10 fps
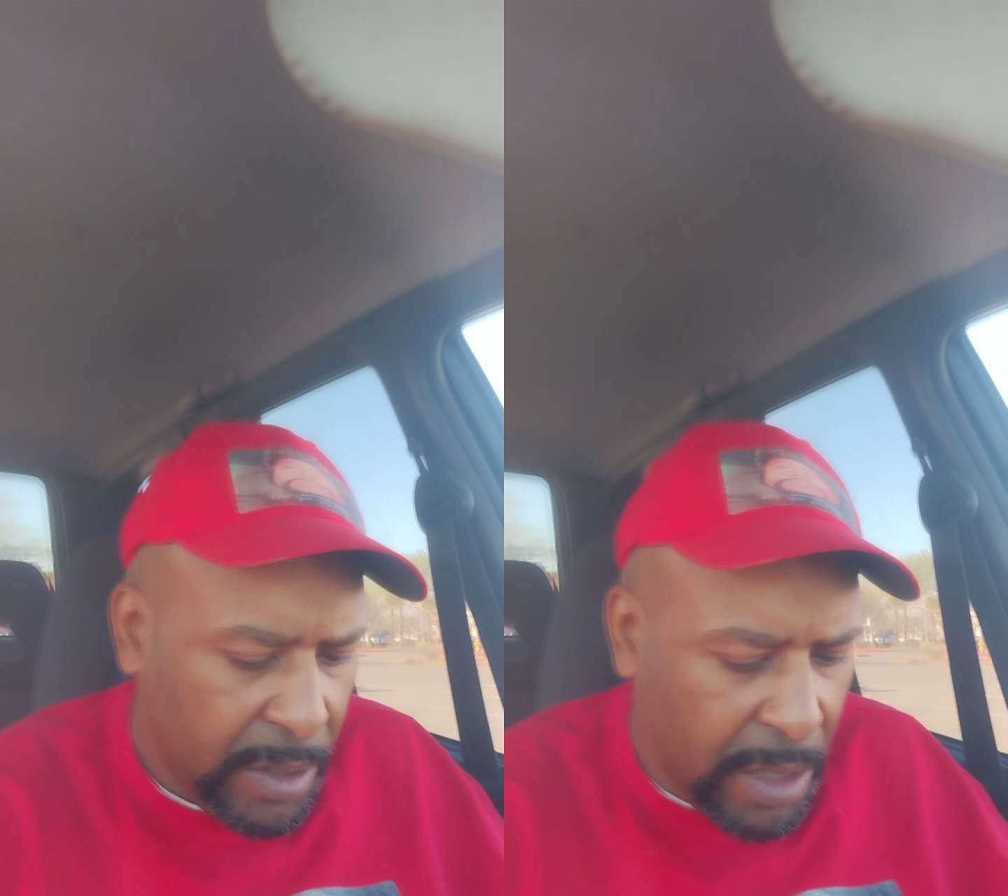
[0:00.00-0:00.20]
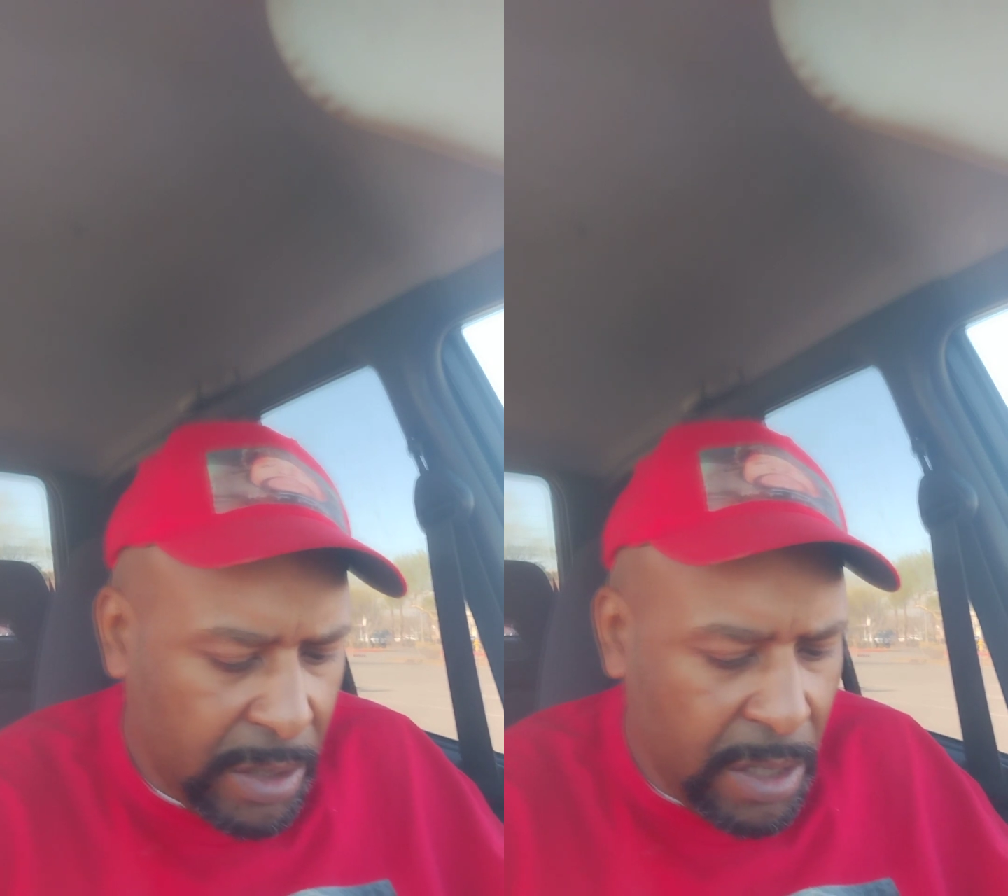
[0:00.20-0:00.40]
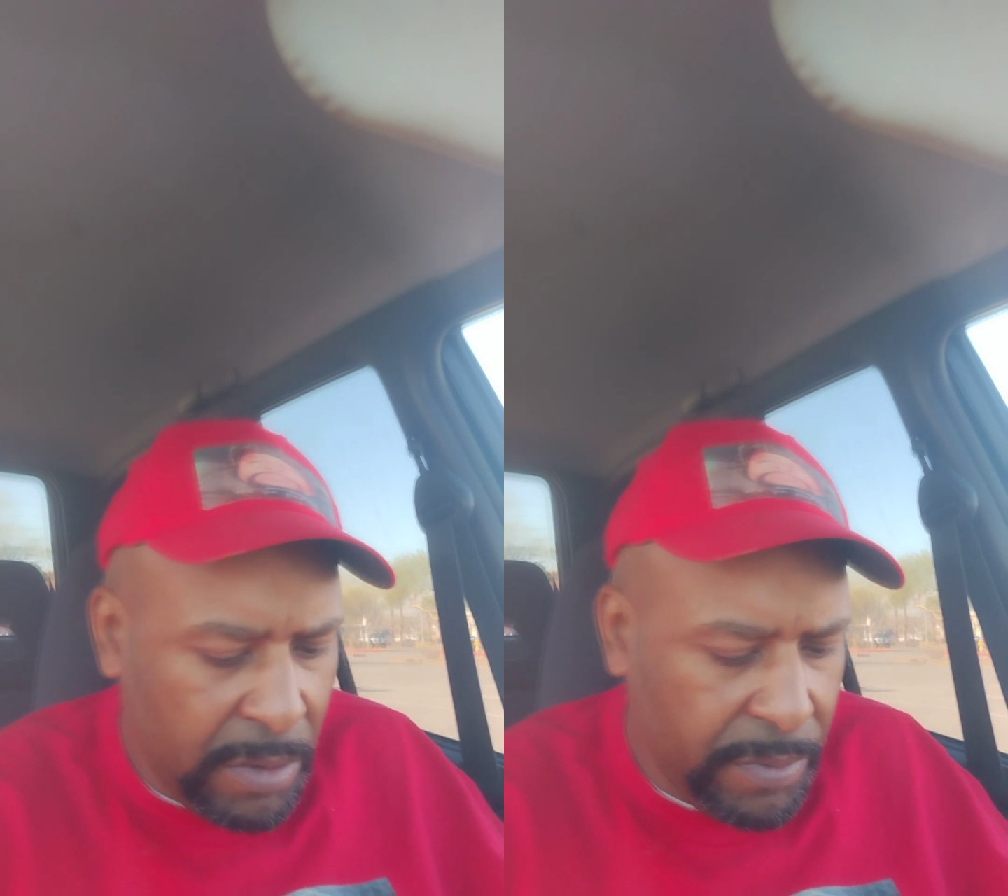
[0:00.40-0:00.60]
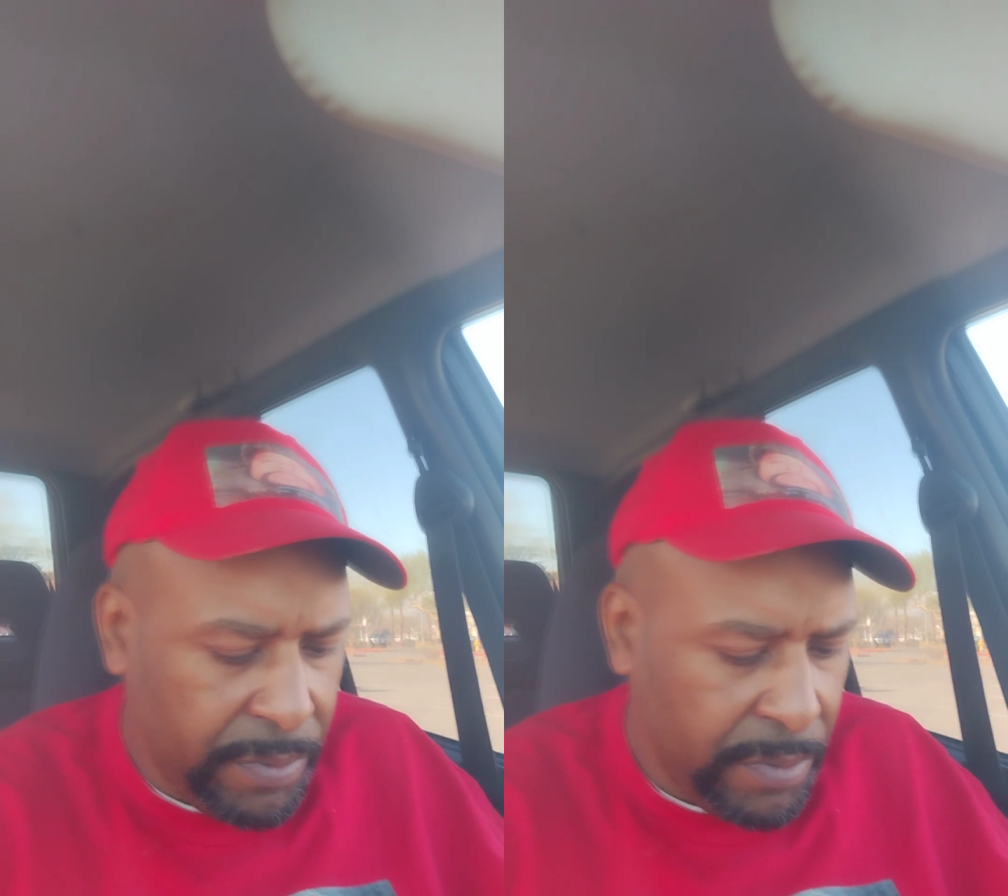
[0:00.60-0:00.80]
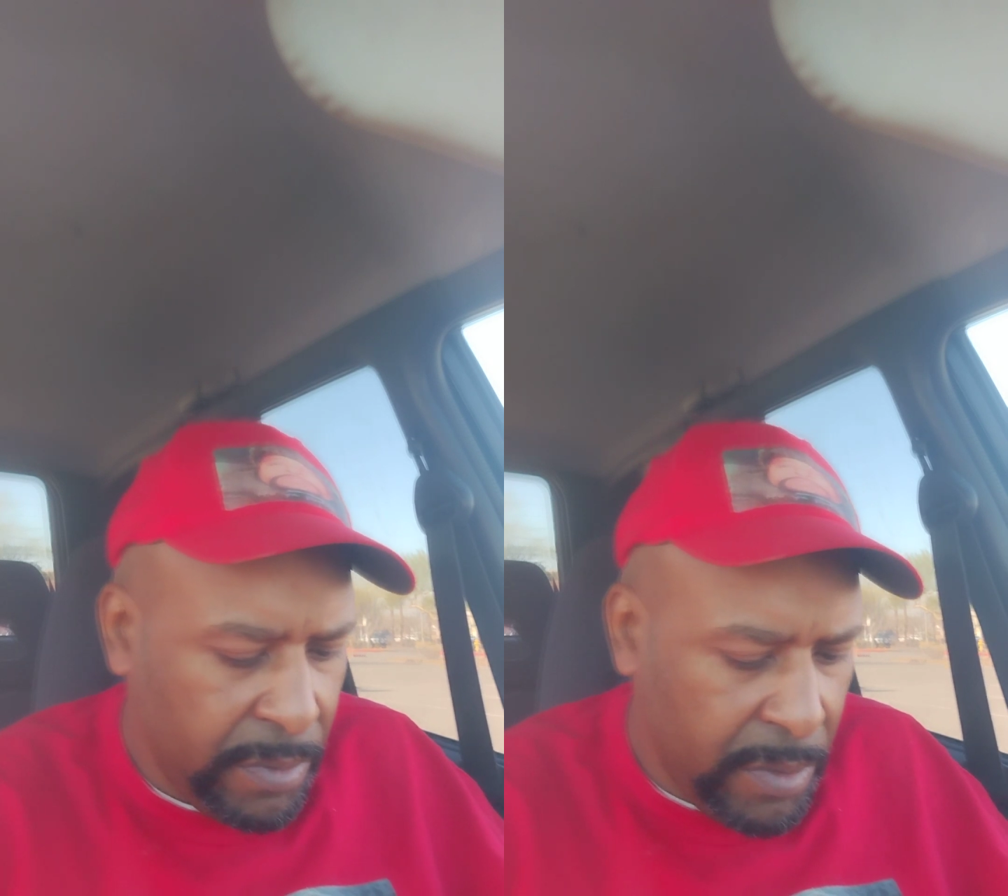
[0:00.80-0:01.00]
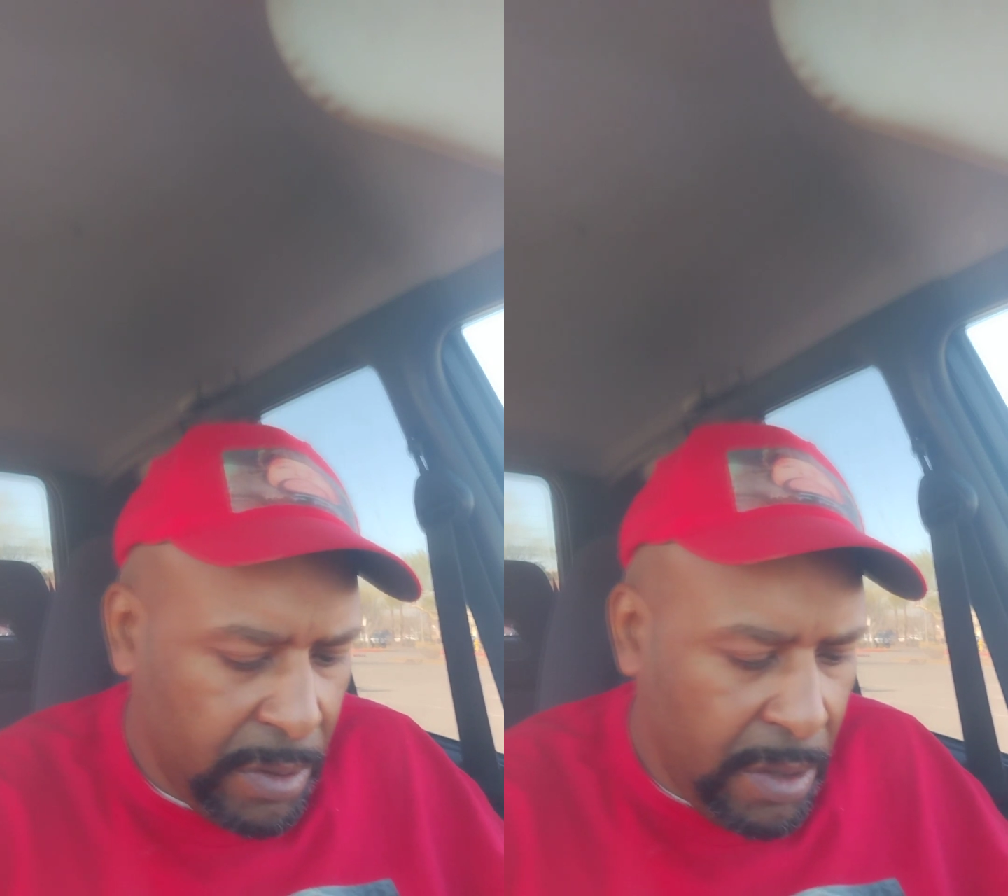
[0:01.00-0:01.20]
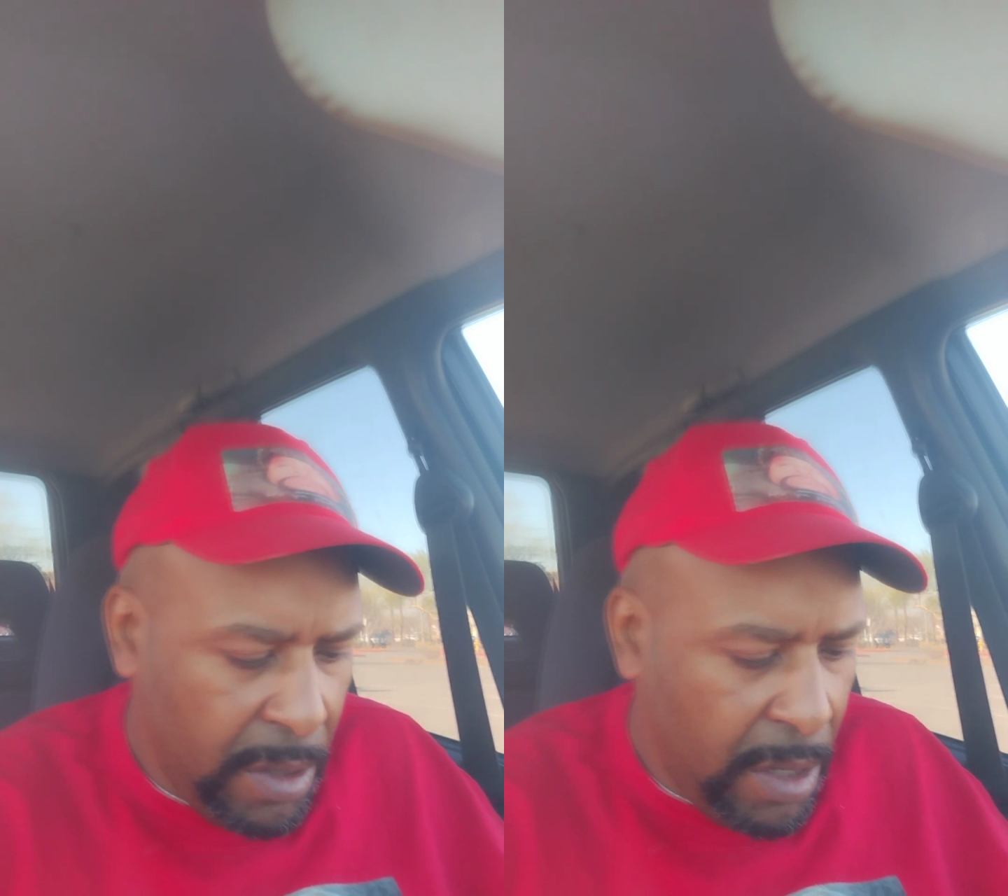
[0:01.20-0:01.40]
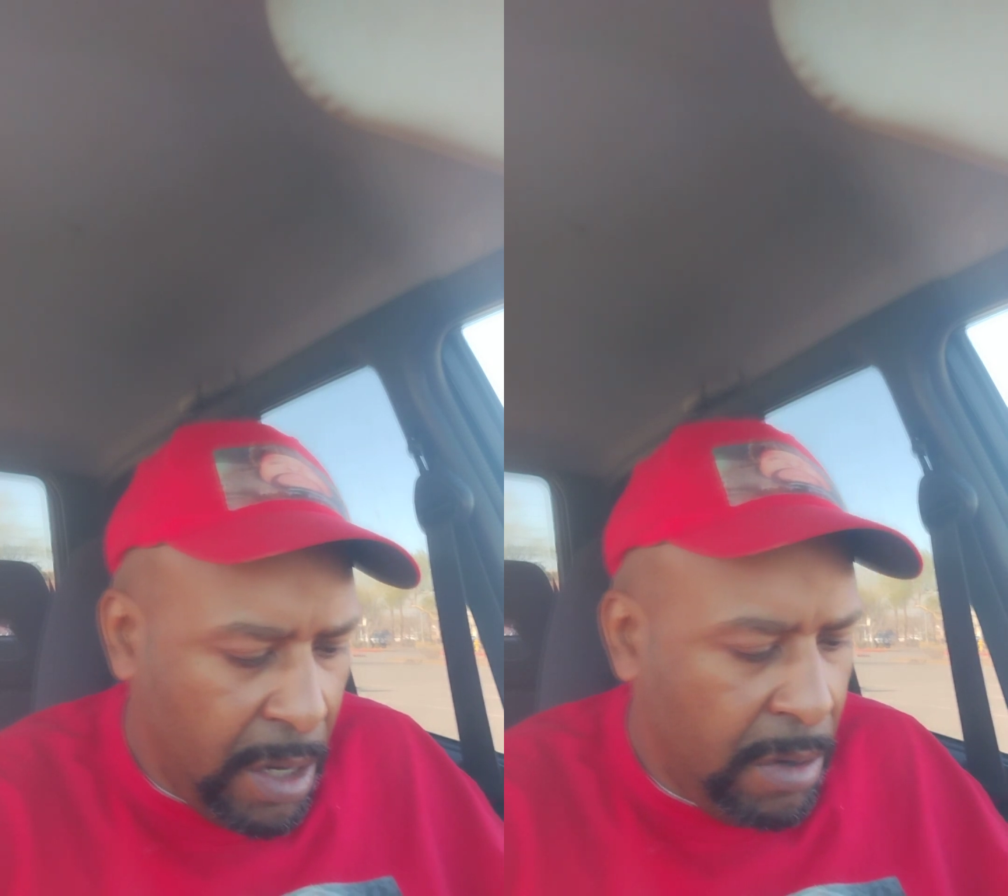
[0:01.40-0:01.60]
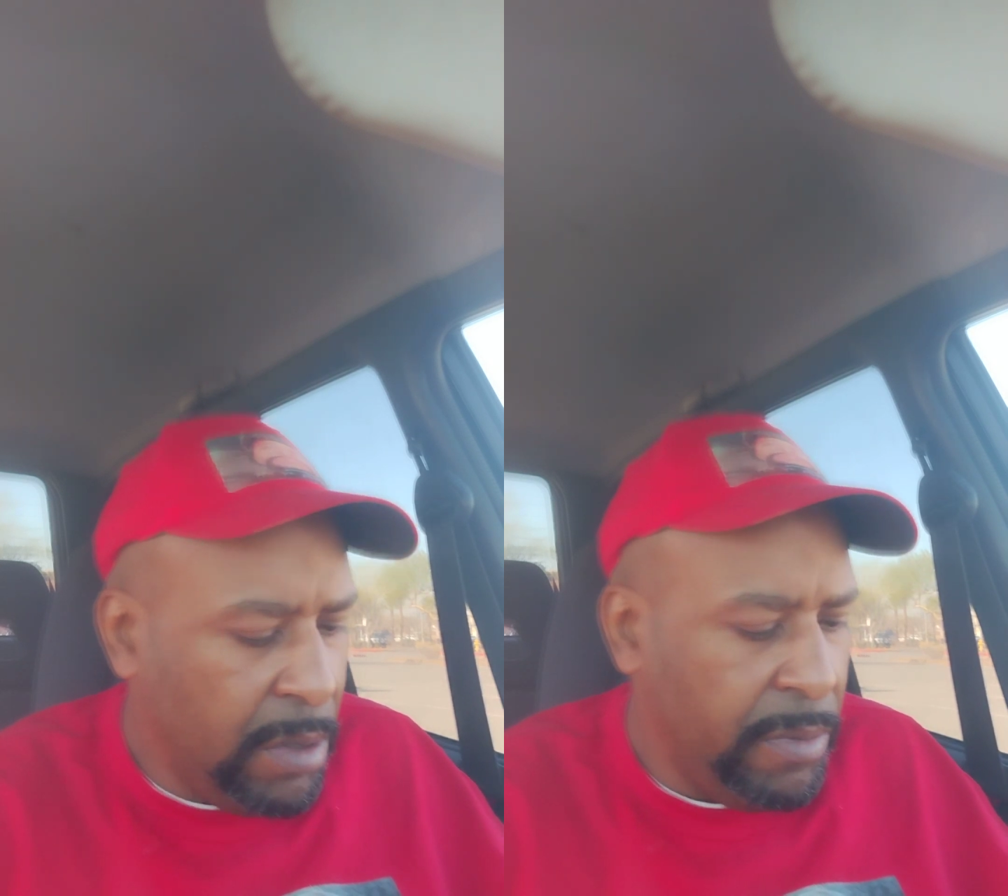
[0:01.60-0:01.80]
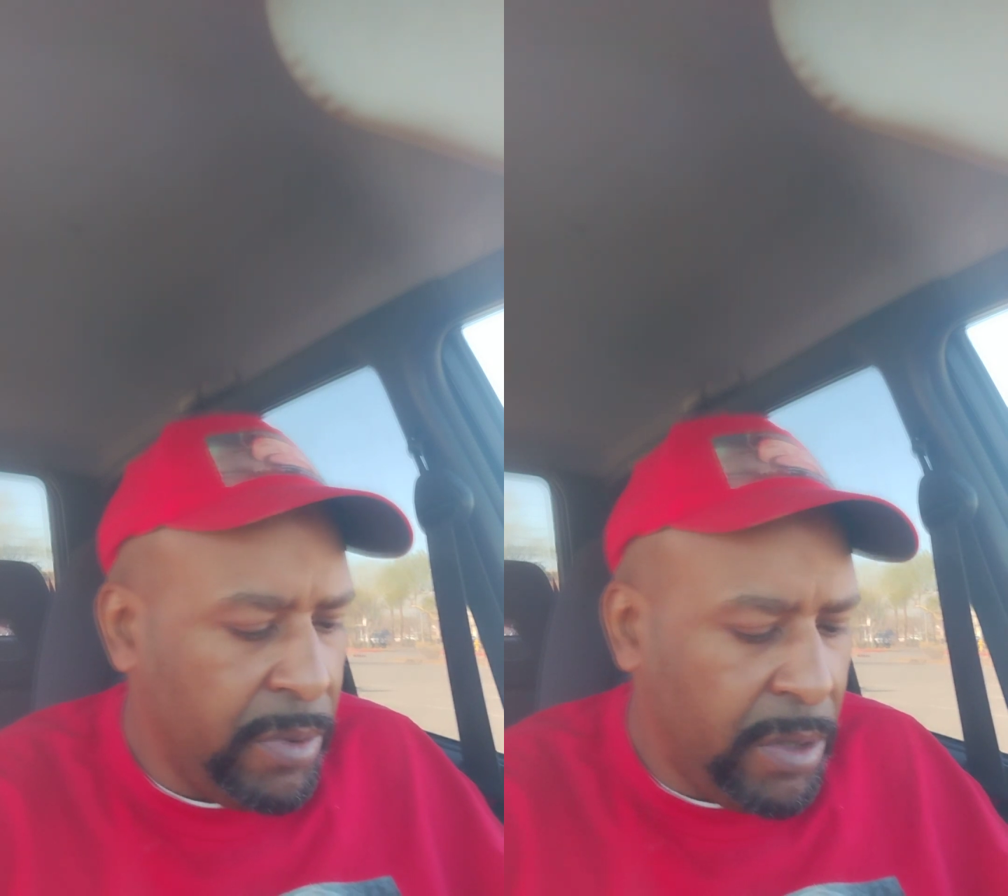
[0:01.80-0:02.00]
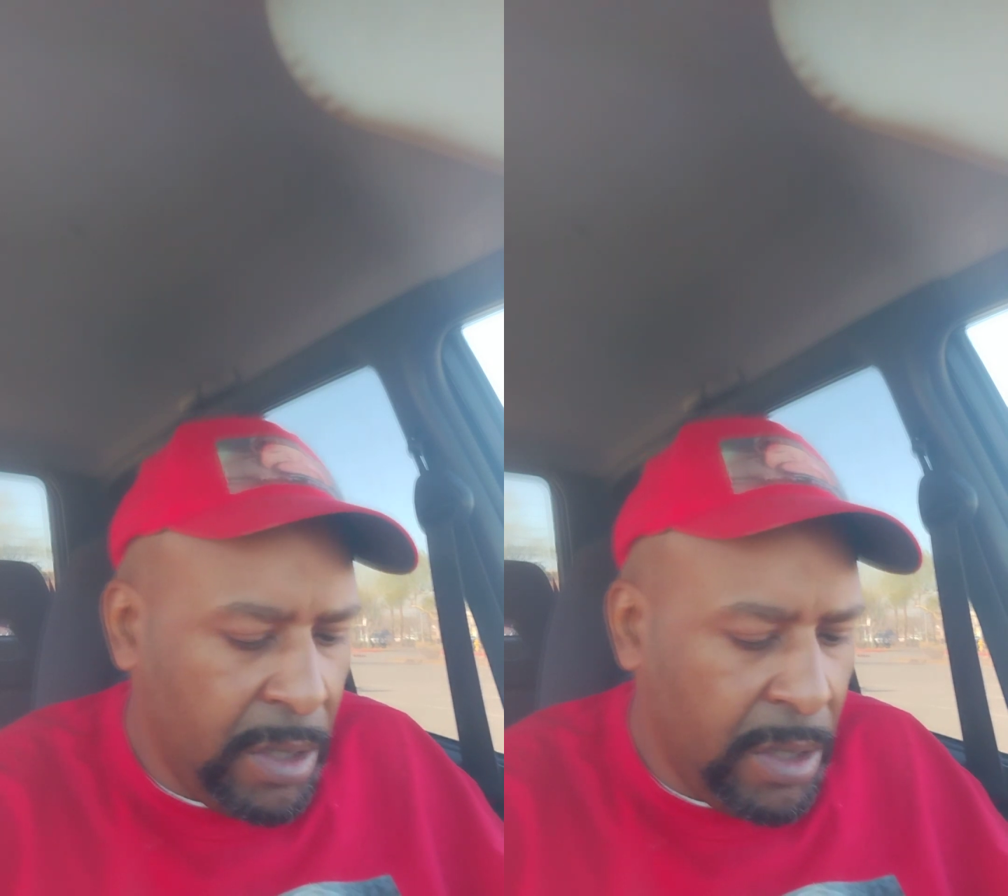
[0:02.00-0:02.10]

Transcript: I don't. I don't even